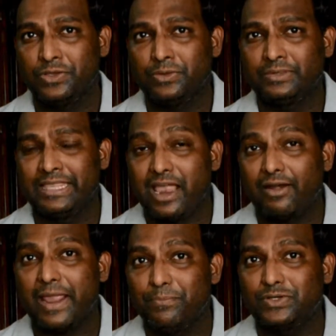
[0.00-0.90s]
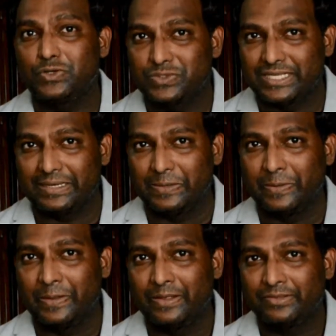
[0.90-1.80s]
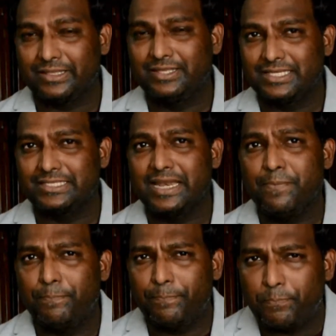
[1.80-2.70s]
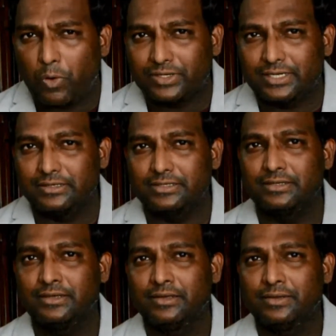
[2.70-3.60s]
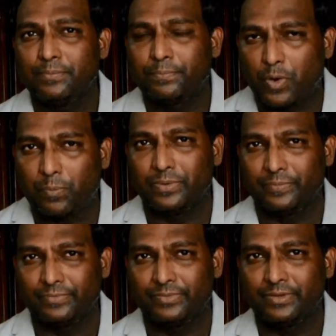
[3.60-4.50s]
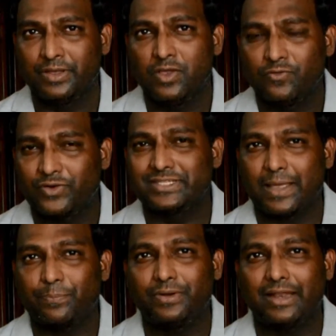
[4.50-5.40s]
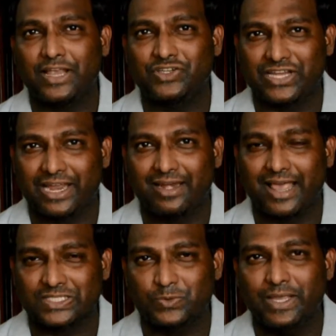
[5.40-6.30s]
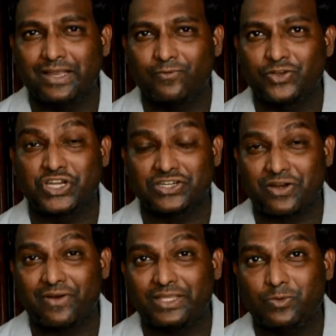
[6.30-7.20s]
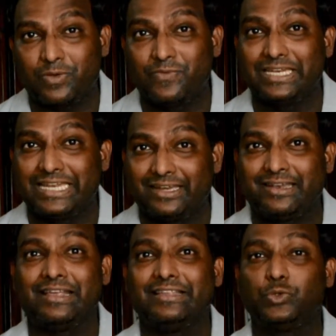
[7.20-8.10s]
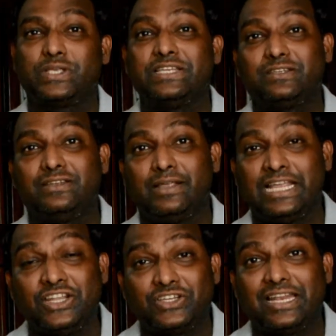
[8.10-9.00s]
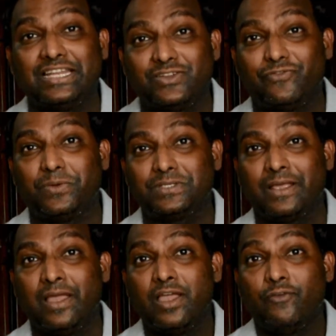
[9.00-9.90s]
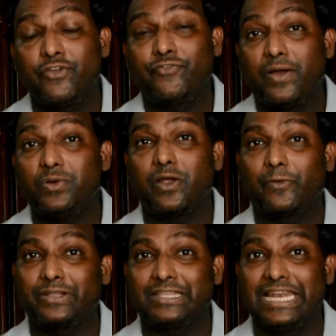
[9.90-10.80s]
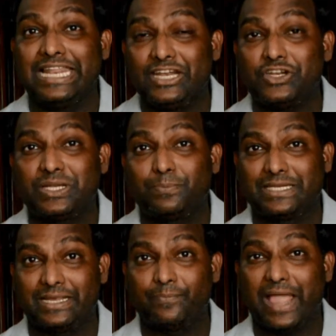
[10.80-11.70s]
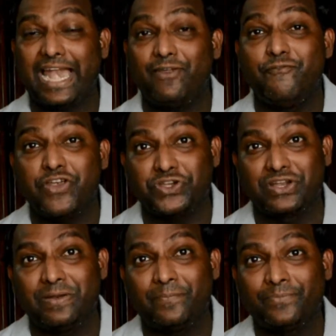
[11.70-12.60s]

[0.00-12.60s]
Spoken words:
they are able to see that this is an important problem. For example, I shared last week with Shiksharat, when we did those initial interviews, we found out that the leadership team had a vision,